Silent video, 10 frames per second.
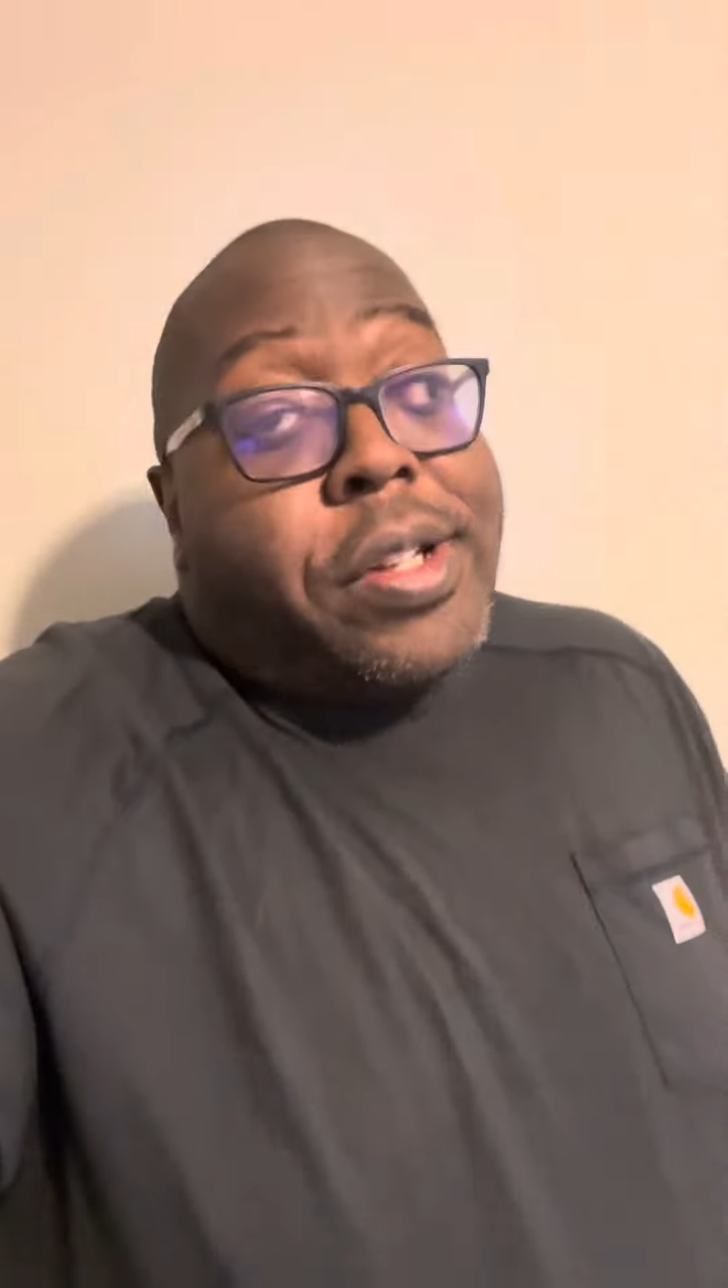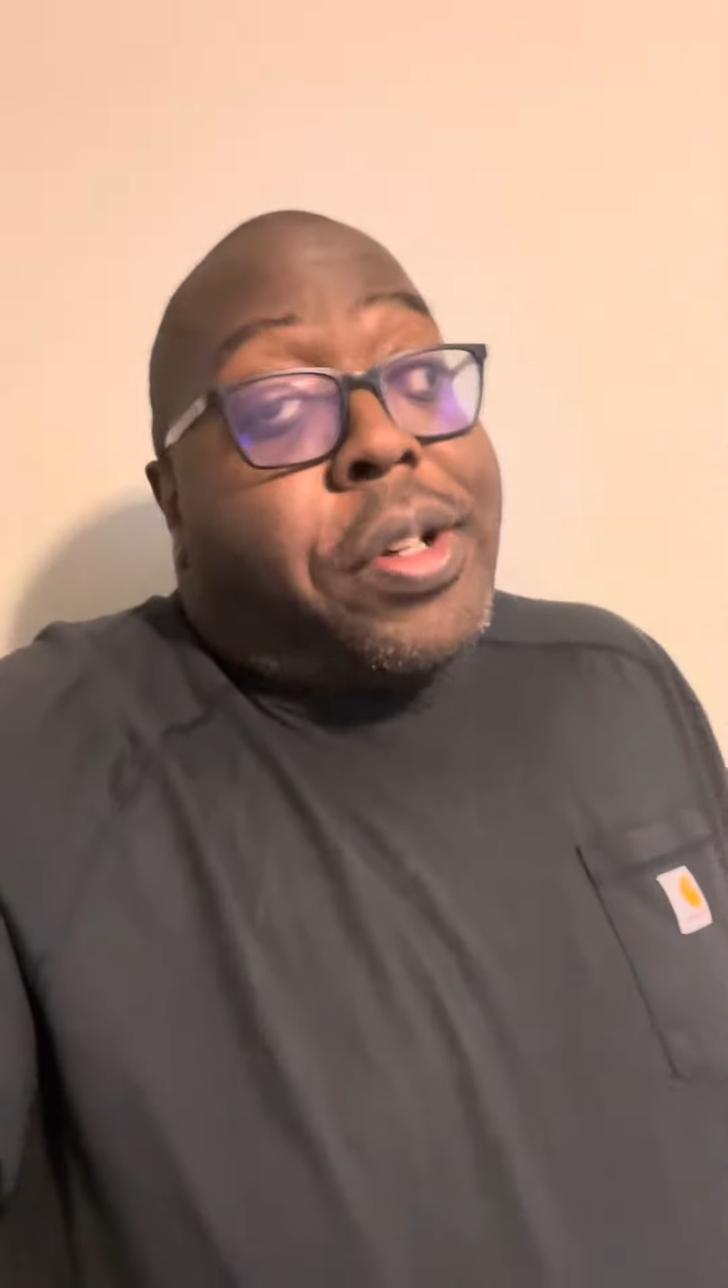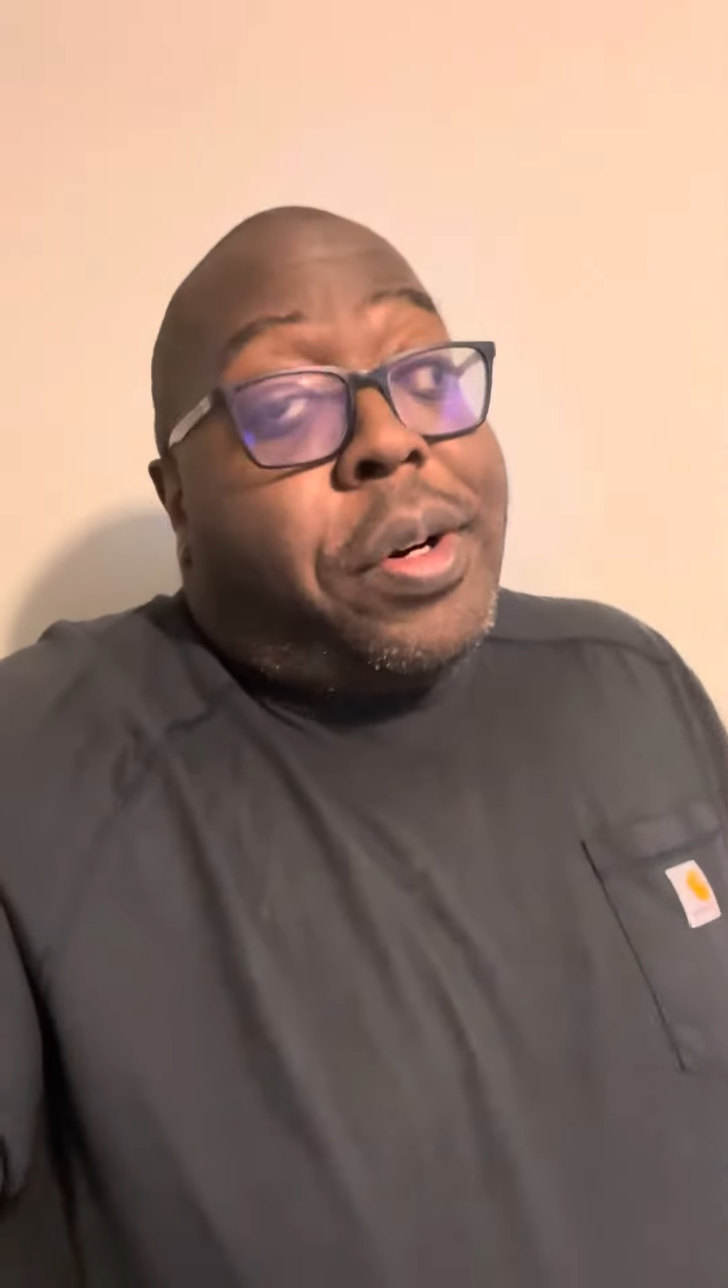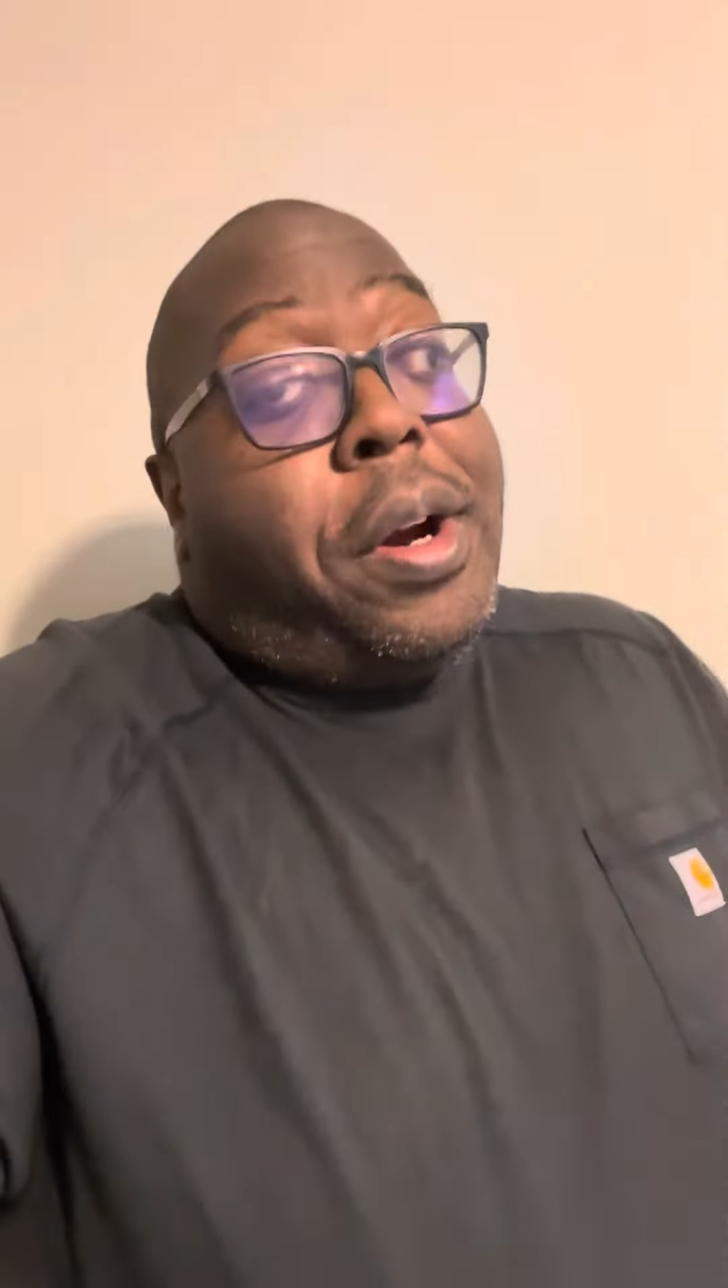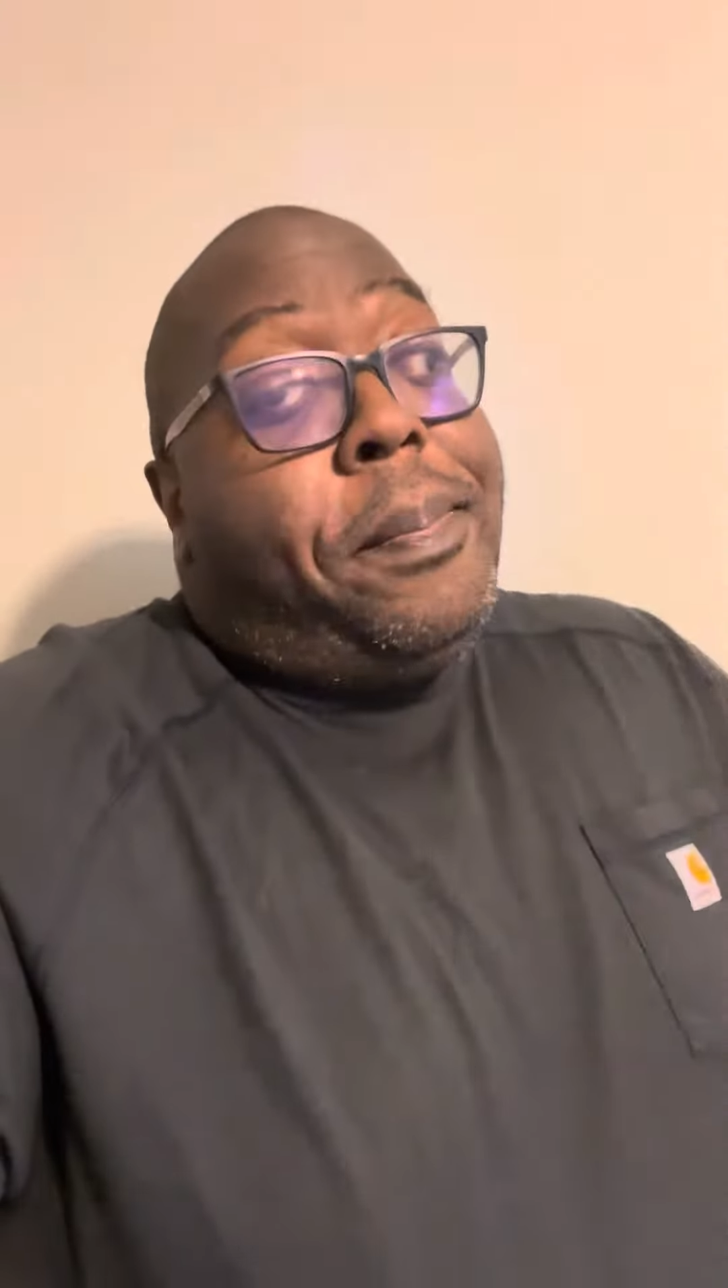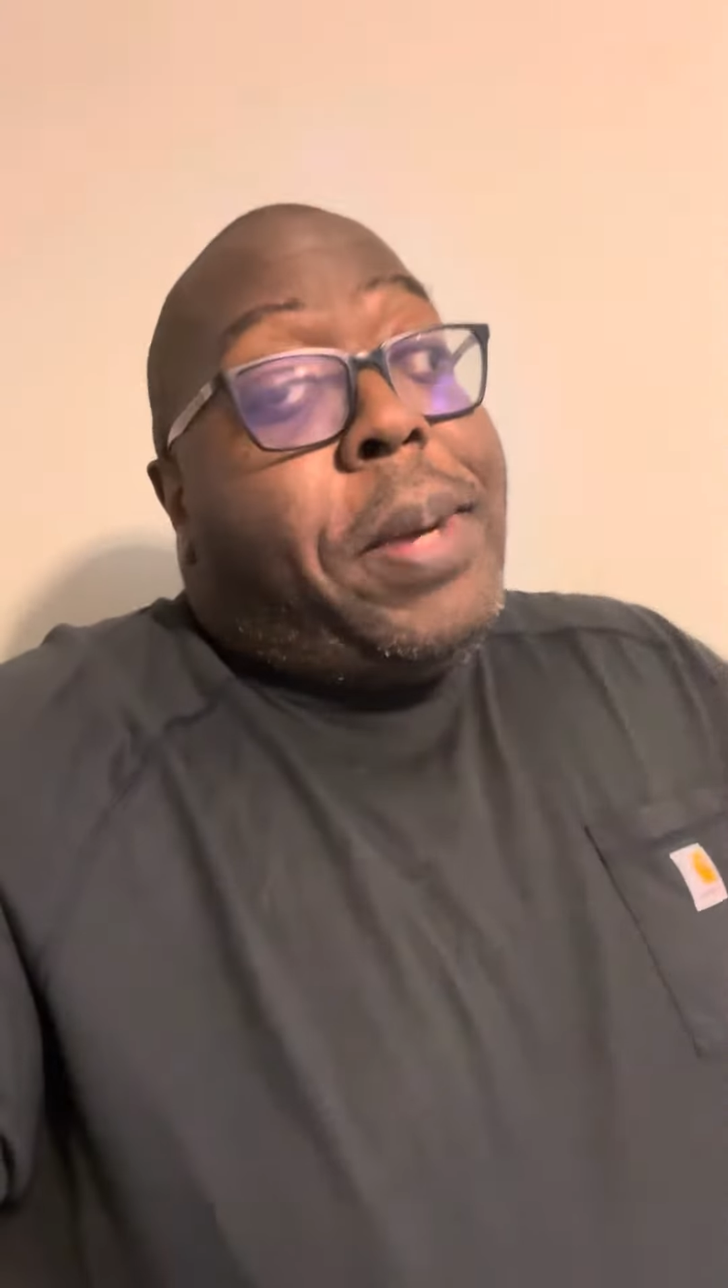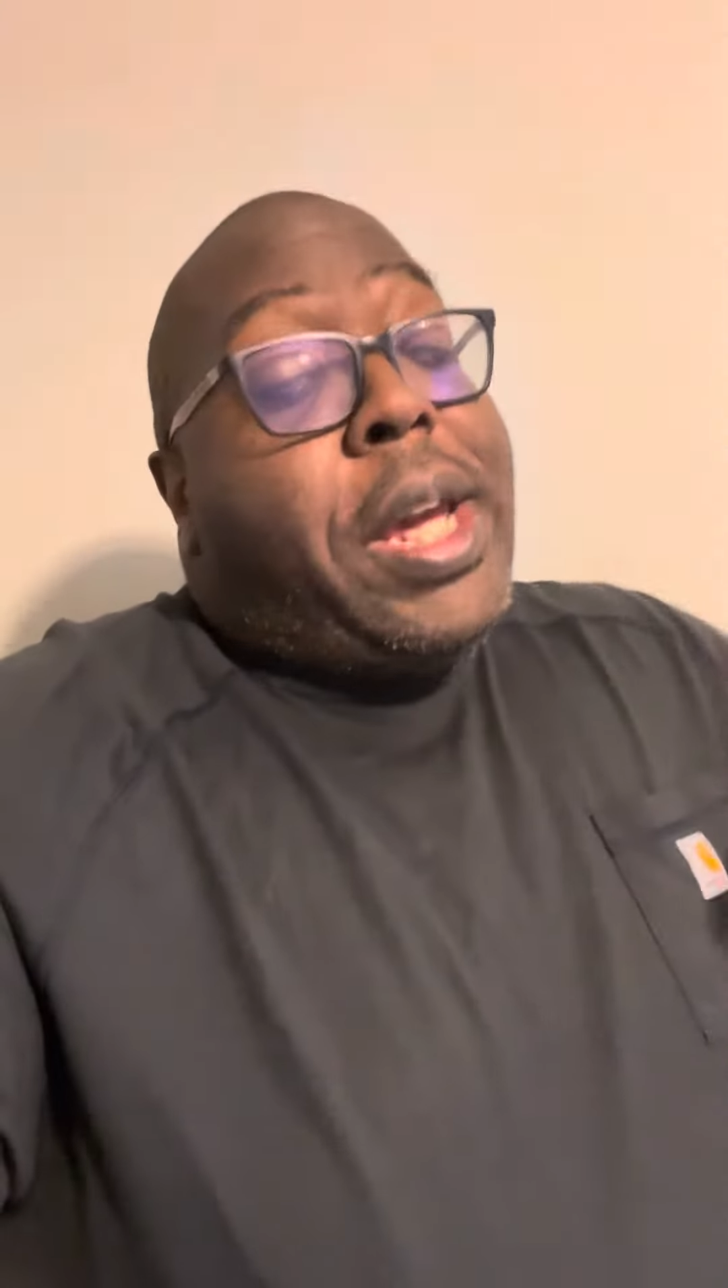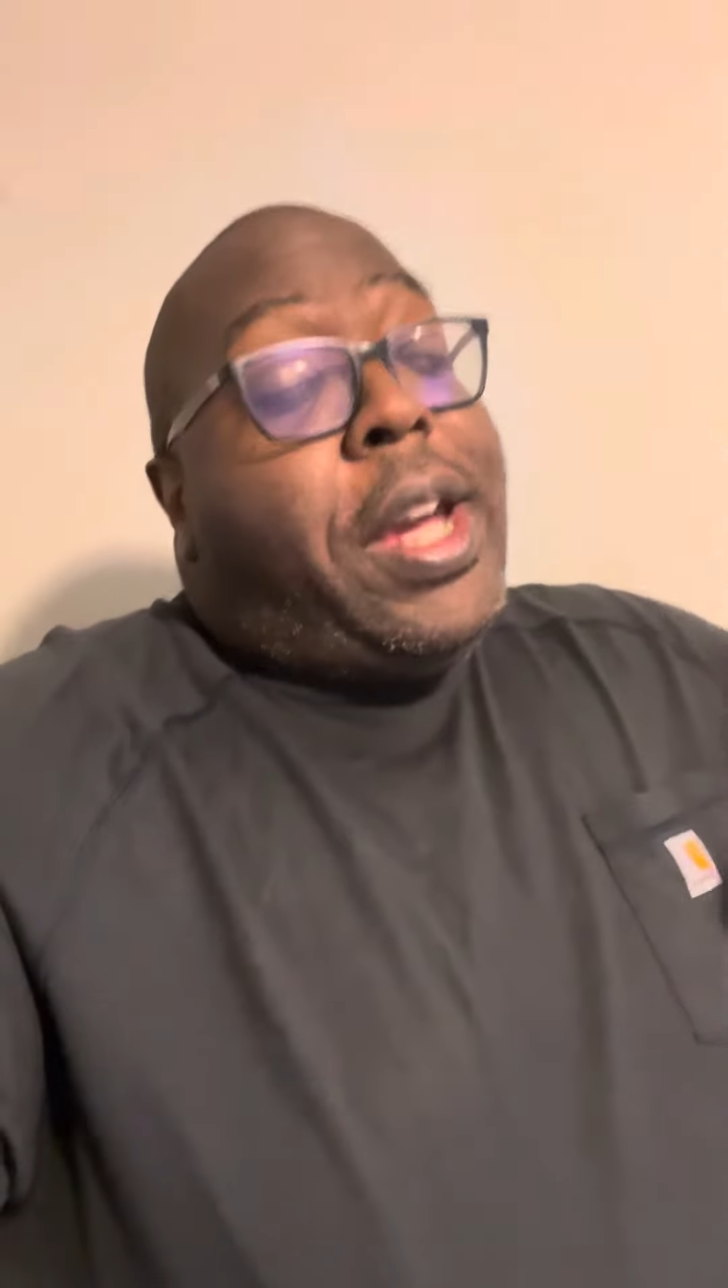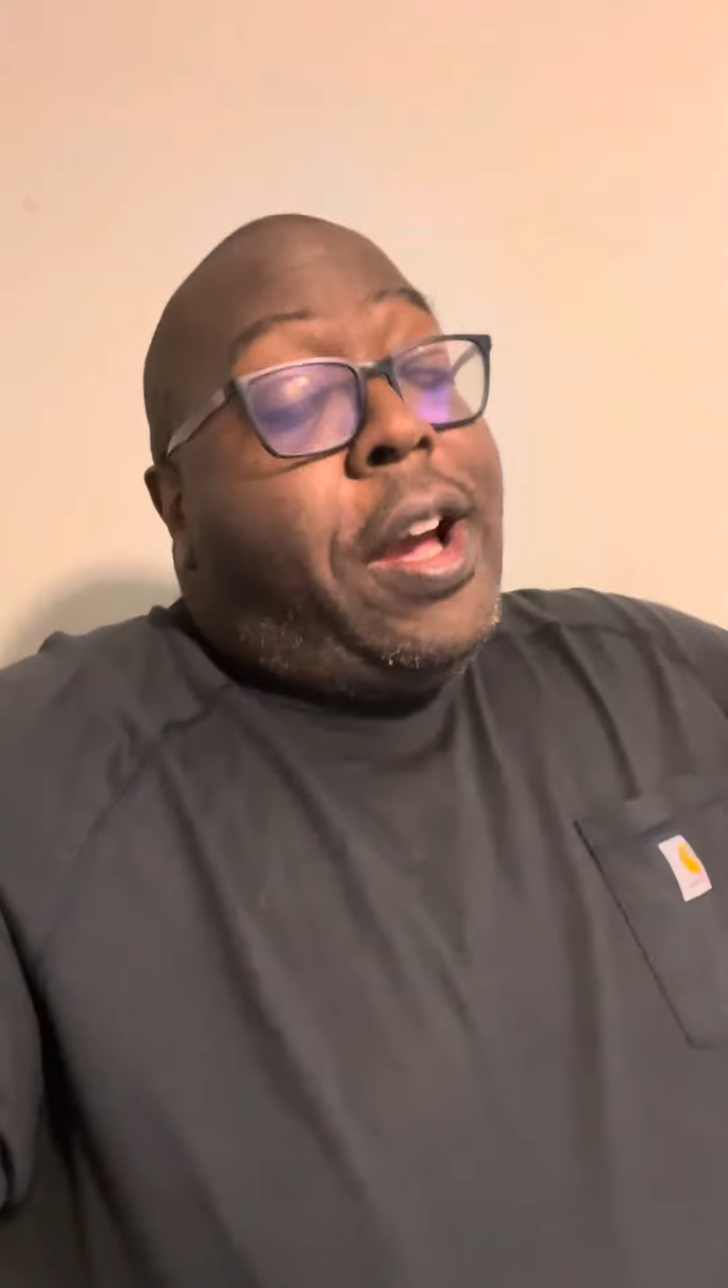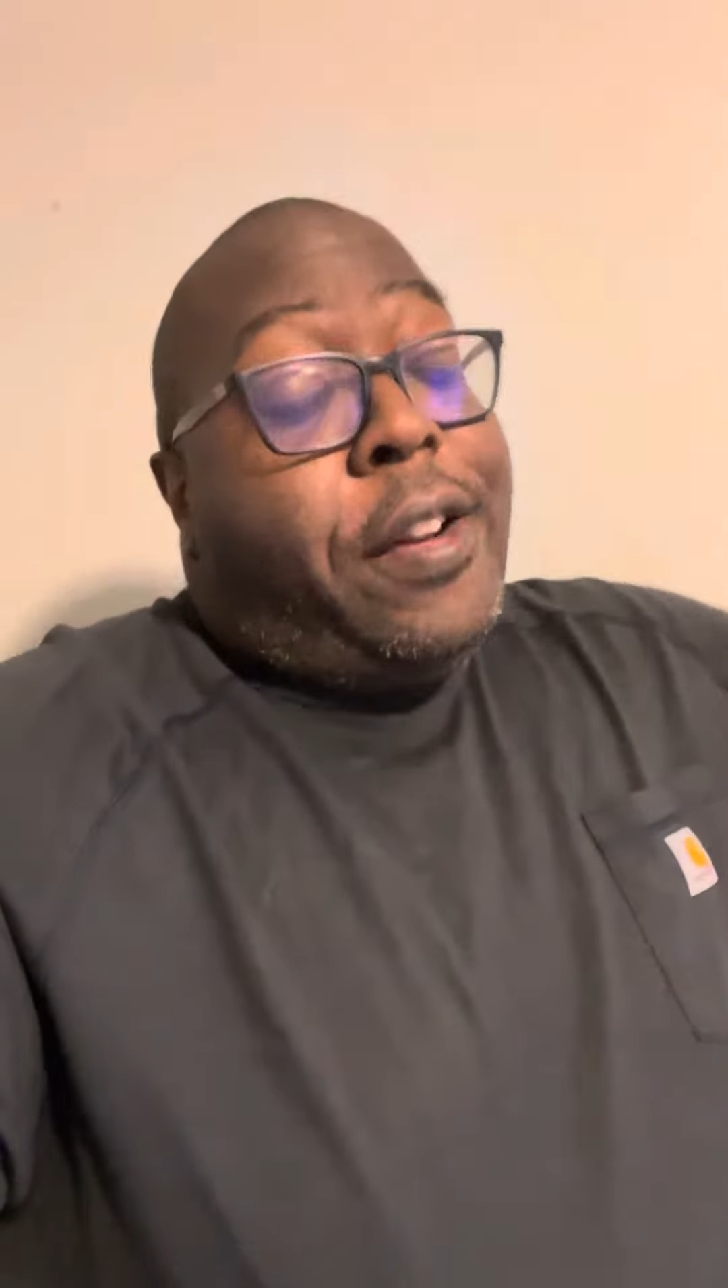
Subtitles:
are gonna be